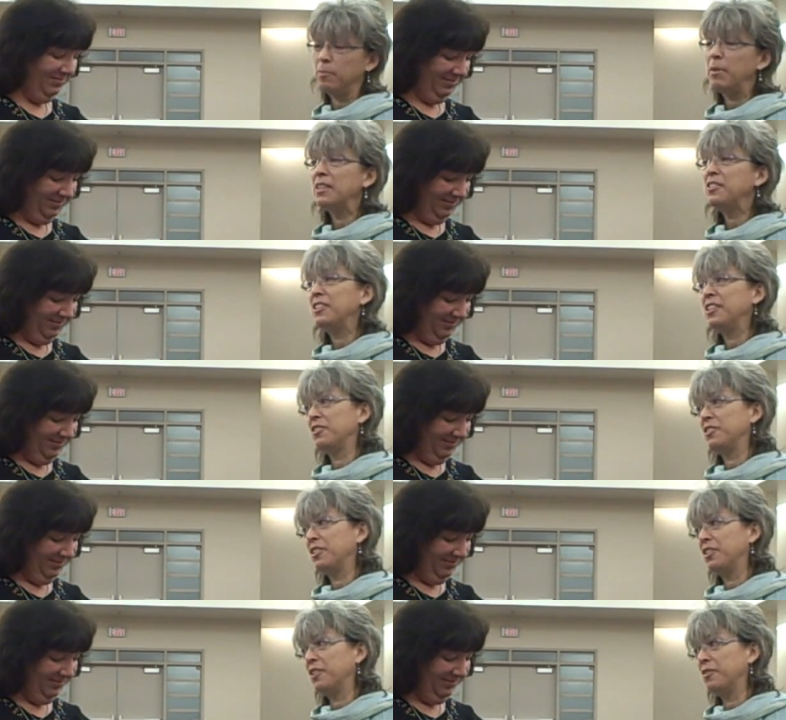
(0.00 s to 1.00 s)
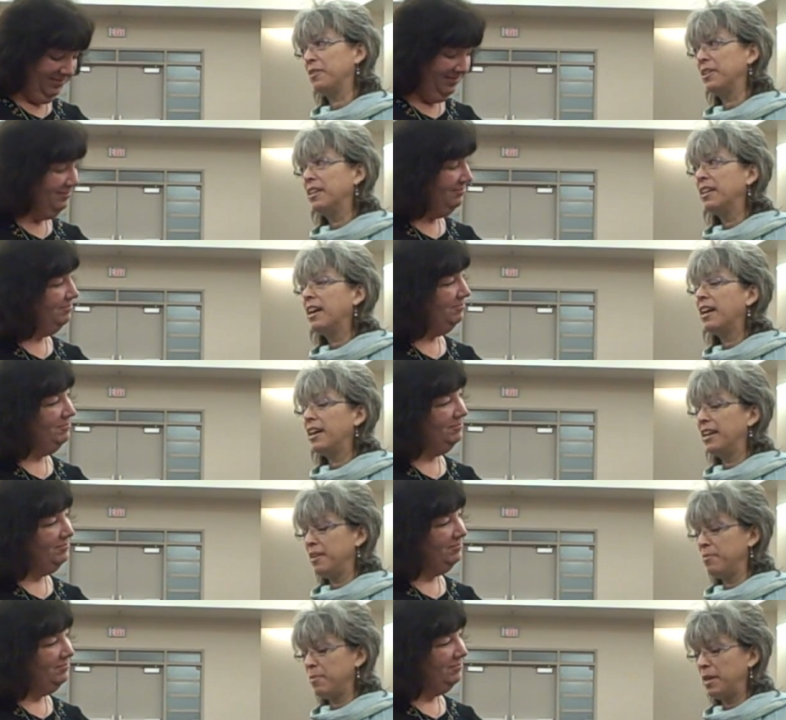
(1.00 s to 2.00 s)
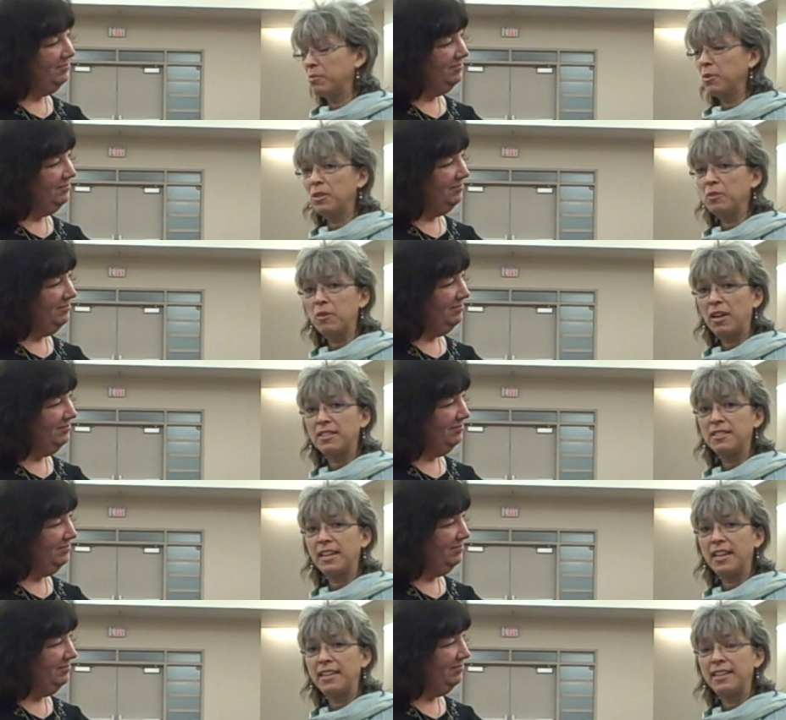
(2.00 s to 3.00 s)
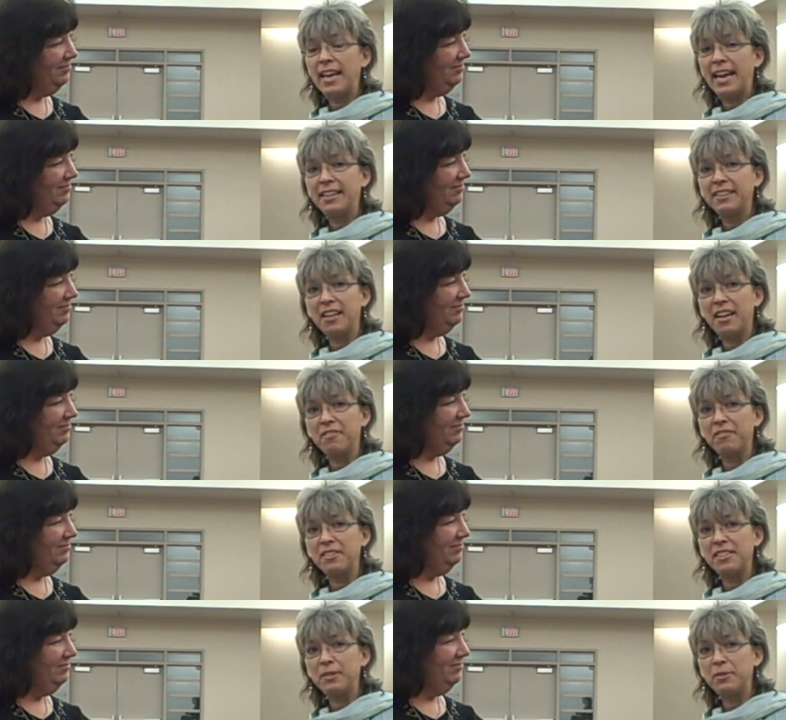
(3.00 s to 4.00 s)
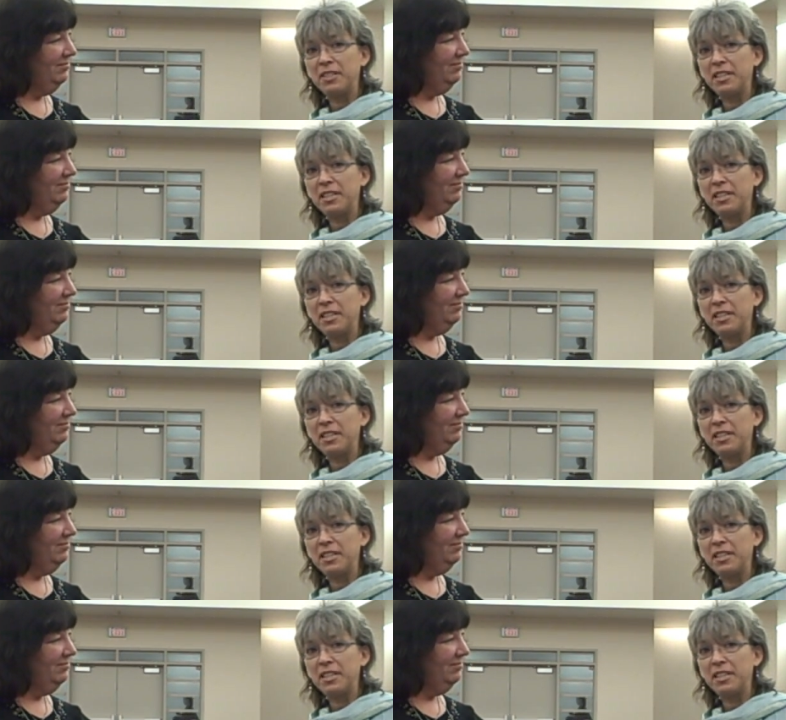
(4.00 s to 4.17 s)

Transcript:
Speaker 1: A bunch of years ago. I met Roland Rotz at an ADA conference. He